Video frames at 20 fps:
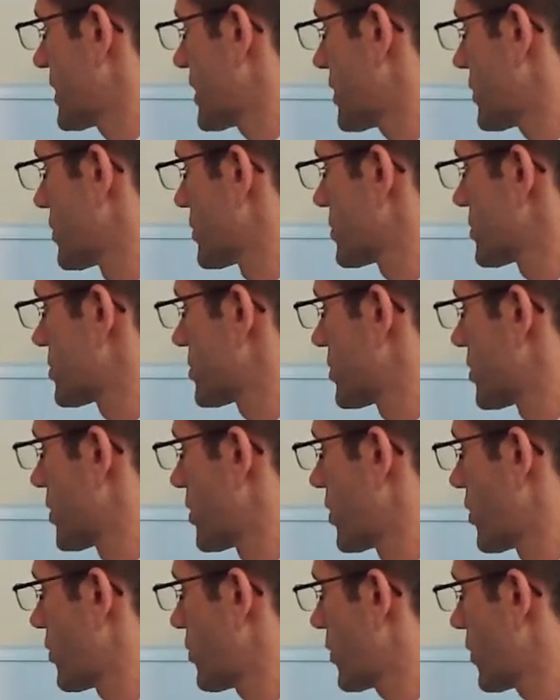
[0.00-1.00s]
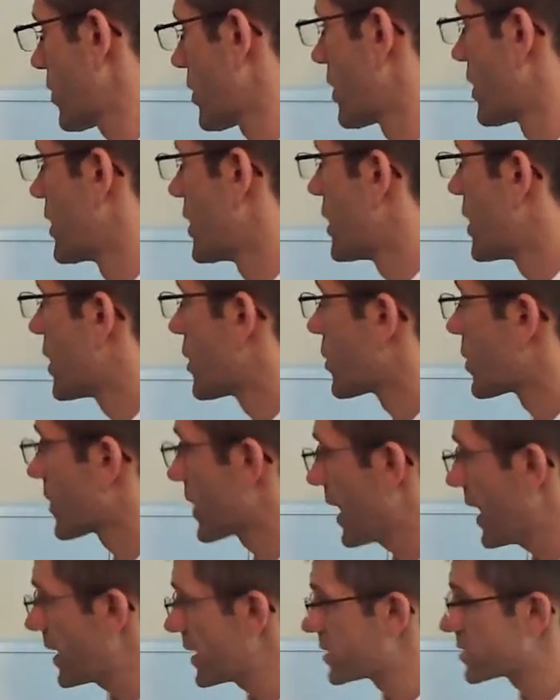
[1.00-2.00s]
equals 4. Well,
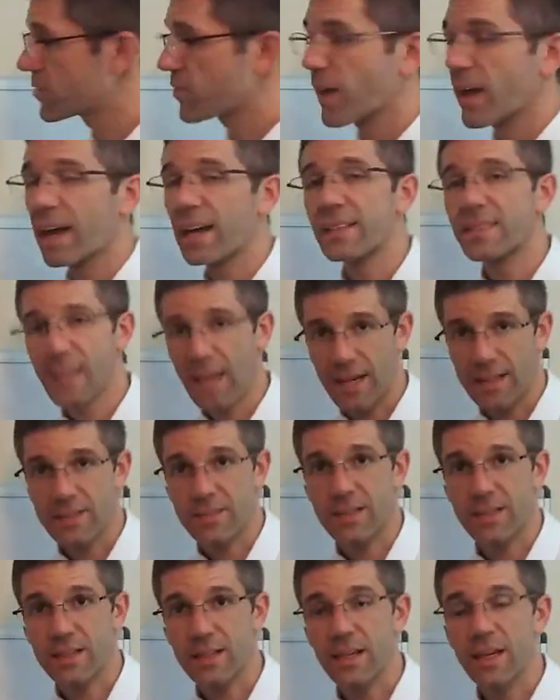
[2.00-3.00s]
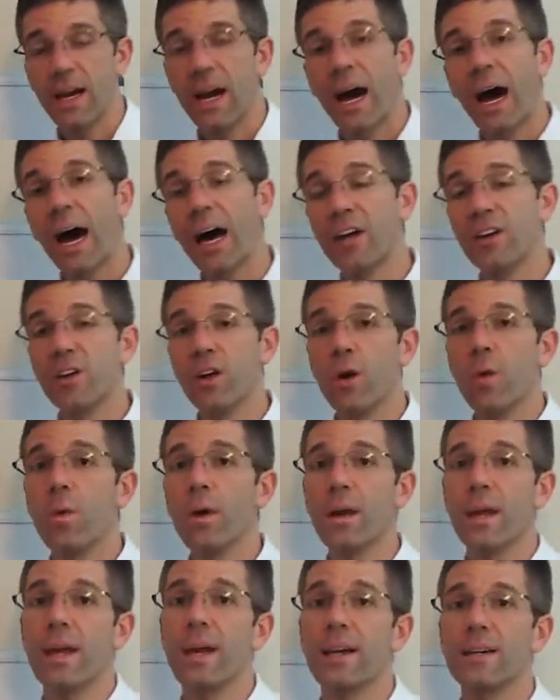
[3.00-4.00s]
that is fantastic. I know
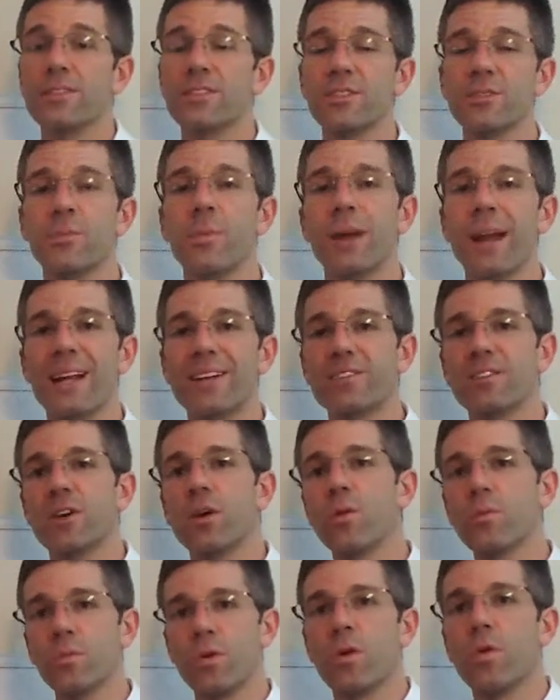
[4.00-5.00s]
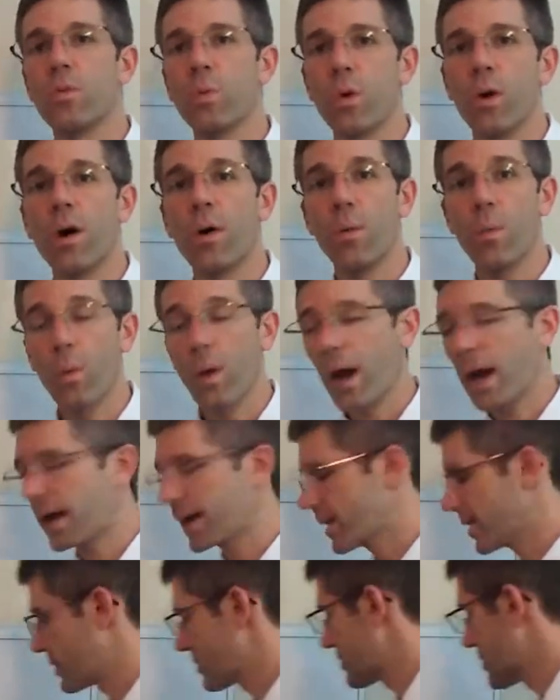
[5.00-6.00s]
what x is, but I don't know what y
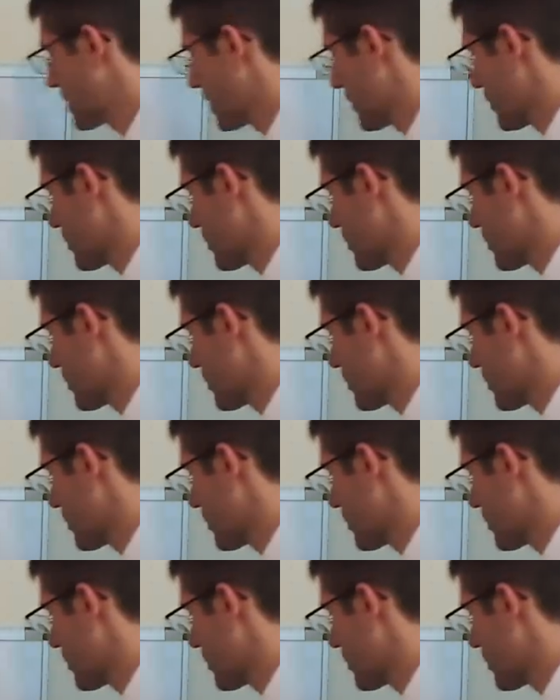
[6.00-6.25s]
is.